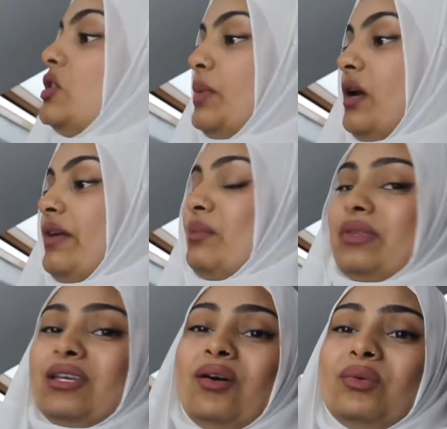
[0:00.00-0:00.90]
is perfect. But
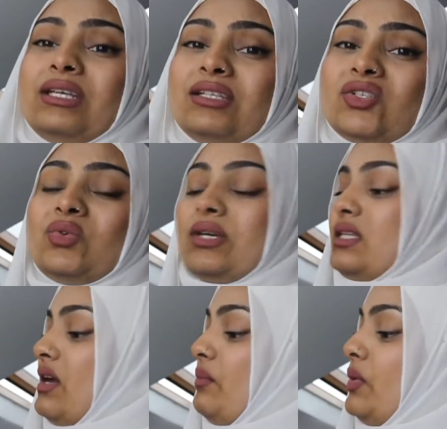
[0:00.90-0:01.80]
the only issue
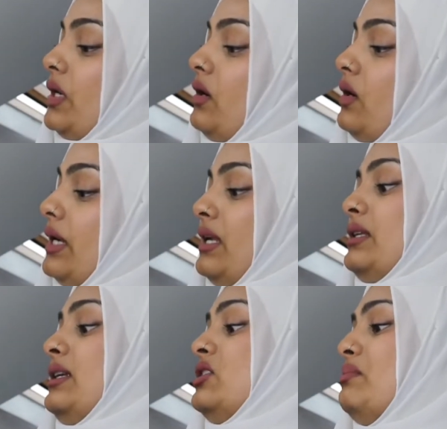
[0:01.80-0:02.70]
is I've put it on and I
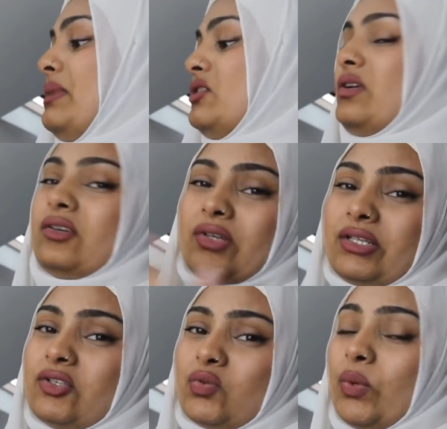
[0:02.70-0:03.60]
didn't actually measure it. I tried
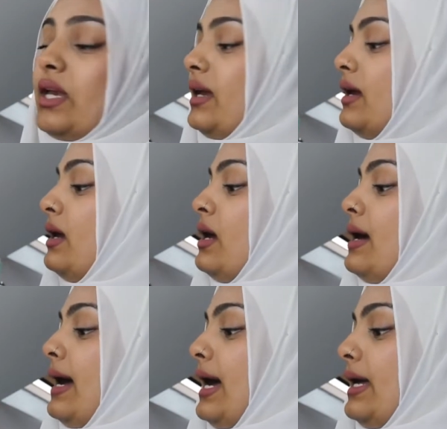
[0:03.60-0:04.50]
to just wing it,
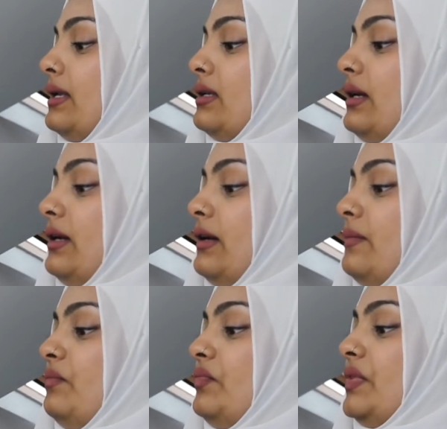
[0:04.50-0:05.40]
and
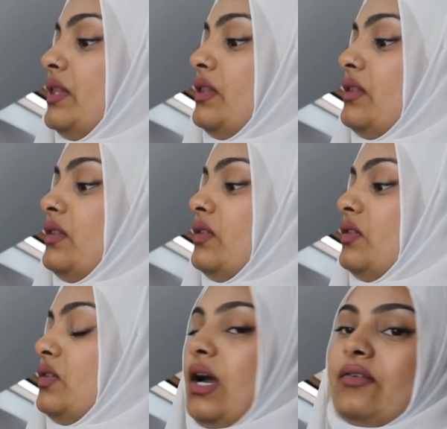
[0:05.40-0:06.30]

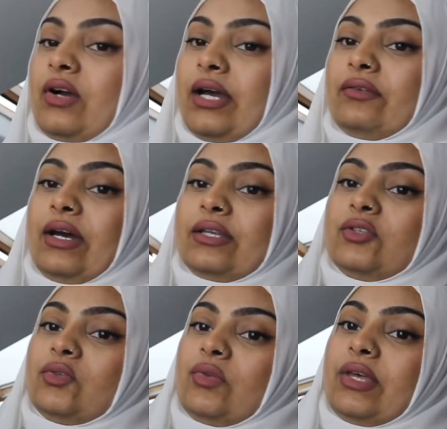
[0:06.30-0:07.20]
I've kind of had to
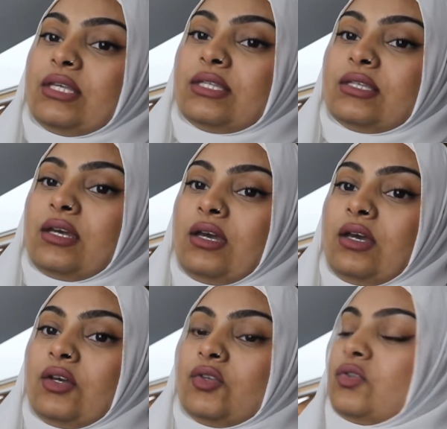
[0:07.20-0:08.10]
do this.
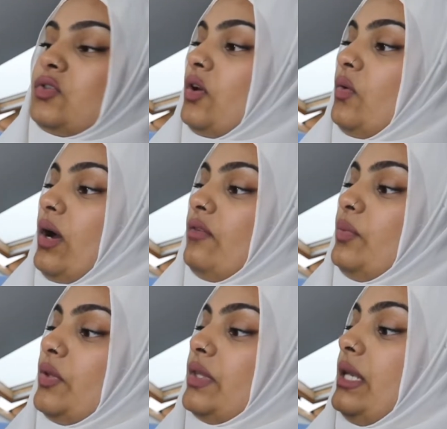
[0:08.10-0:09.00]
So I've
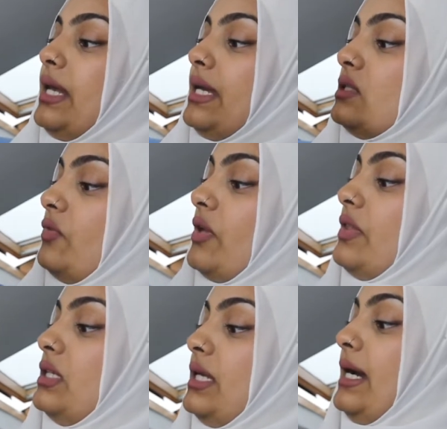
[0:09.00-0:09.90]
put the lace
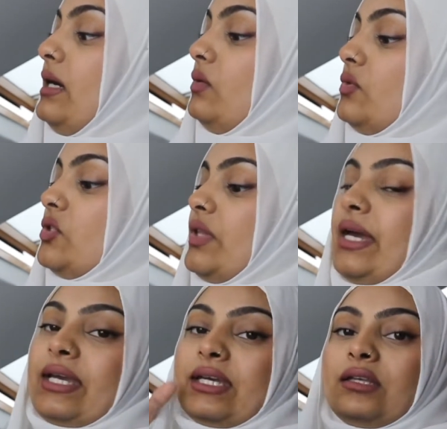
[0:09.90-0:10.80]
further down so that
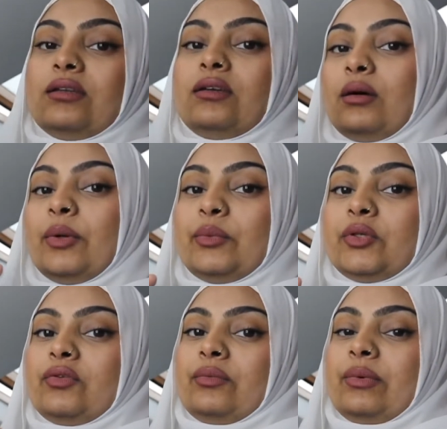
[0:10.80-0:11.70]
it can come up
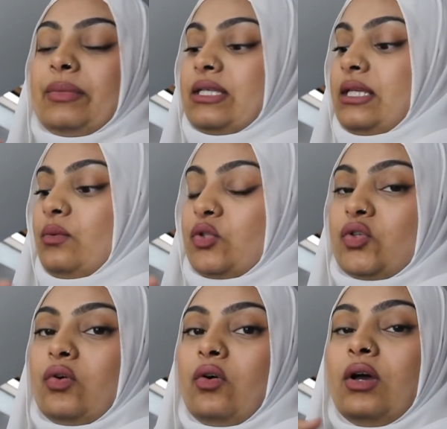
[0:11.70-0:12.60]
to. Remember I said it was
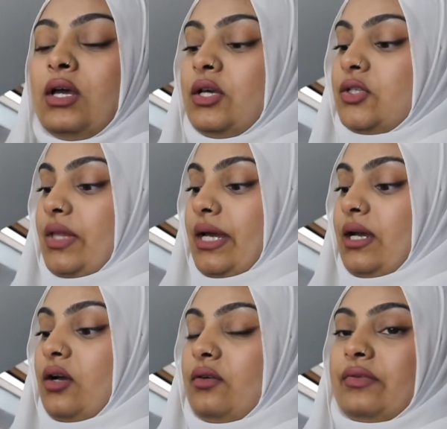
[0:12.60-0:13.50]
short, so that I
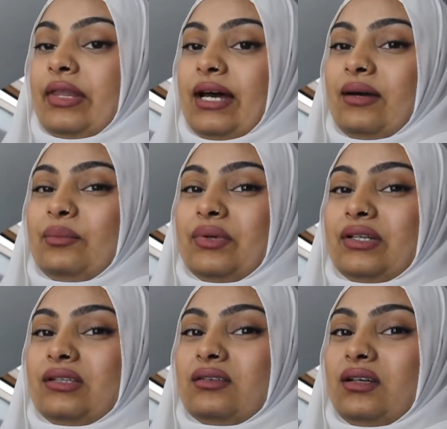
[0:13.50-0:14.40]
can cover that, but